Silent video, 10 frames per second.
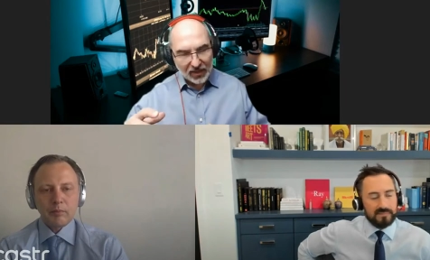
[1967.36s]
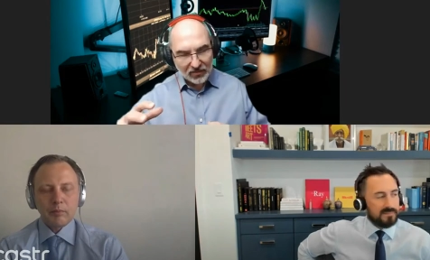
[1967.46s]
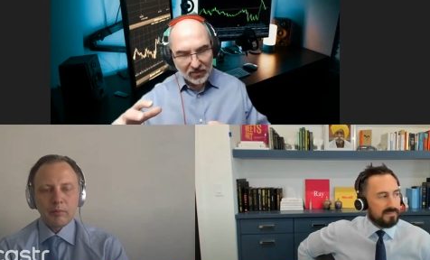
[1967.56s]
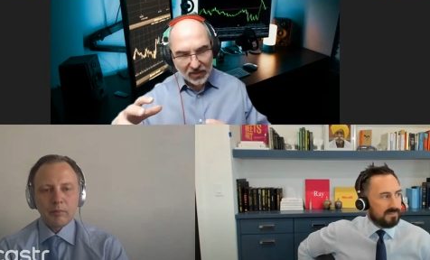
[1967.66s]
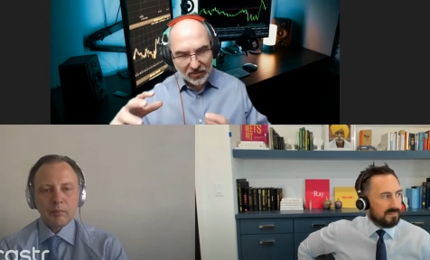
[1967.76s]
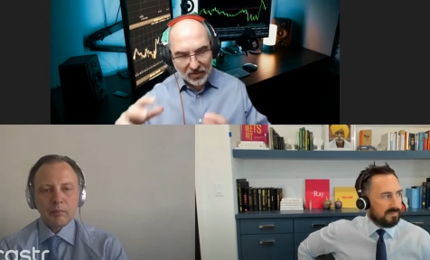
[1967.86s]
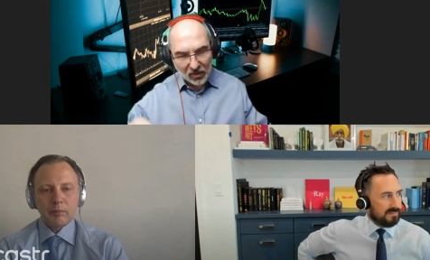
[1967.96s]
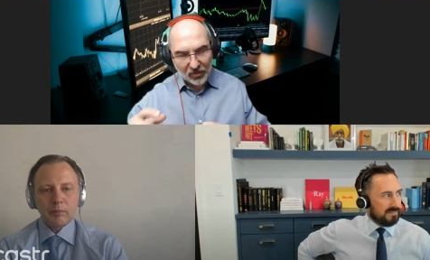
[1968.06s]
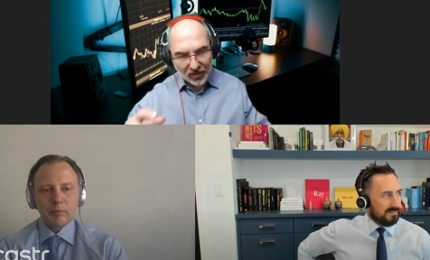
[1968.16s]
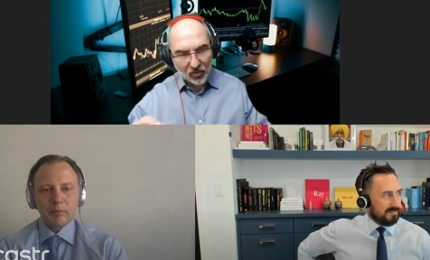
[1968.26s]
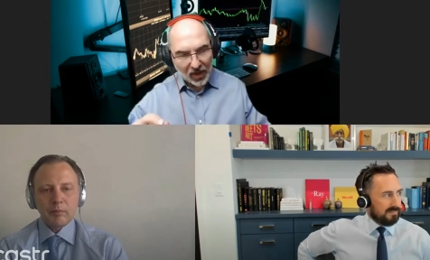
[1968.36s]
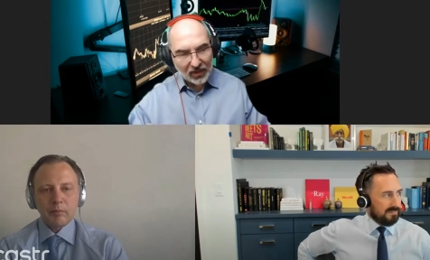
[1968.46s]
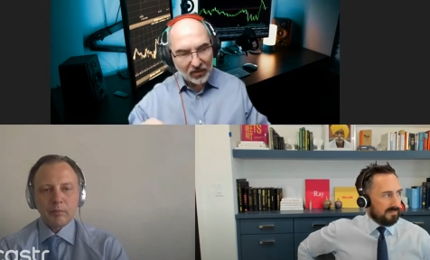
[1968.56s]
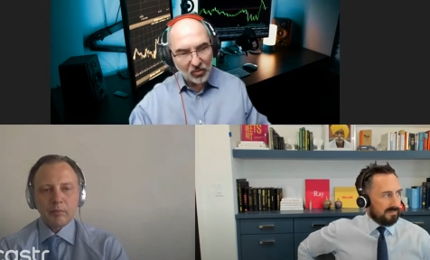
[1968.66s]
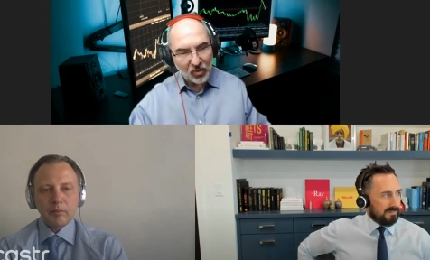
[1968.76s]
Speaker 1: is is so
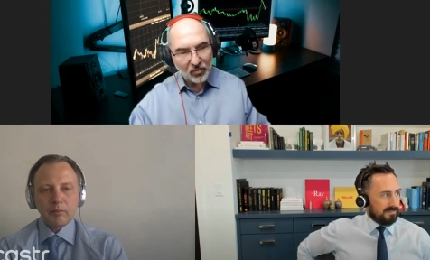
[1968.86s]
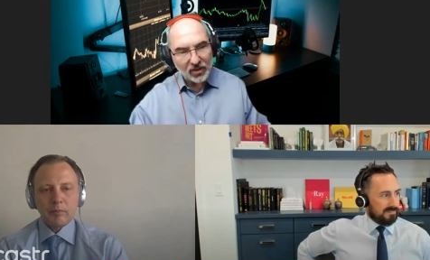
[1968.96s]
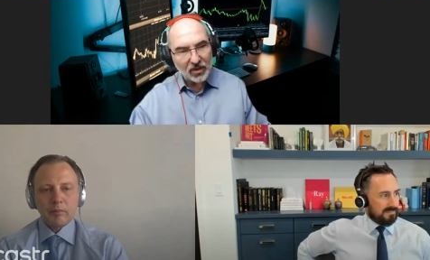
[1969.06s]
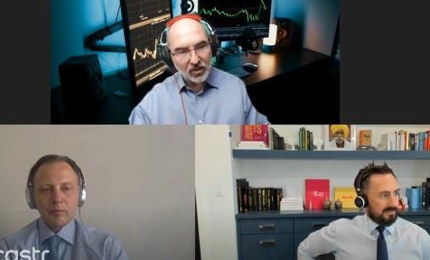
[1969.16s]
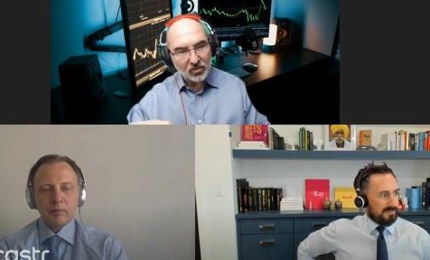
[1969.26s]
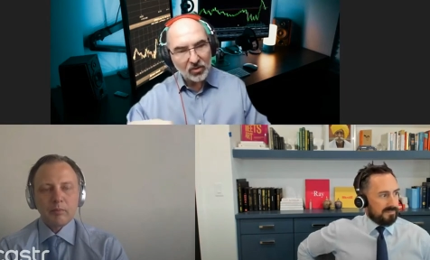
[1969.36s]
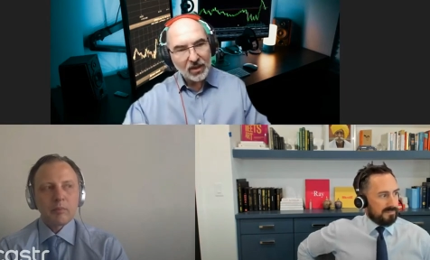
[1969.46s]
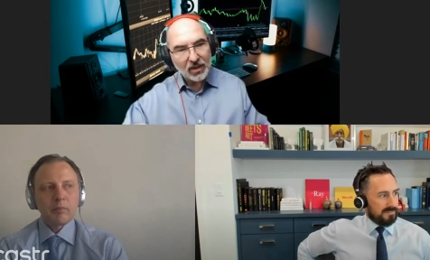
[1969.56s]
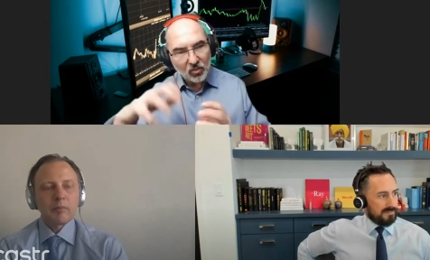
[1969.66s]
ingrained in what we do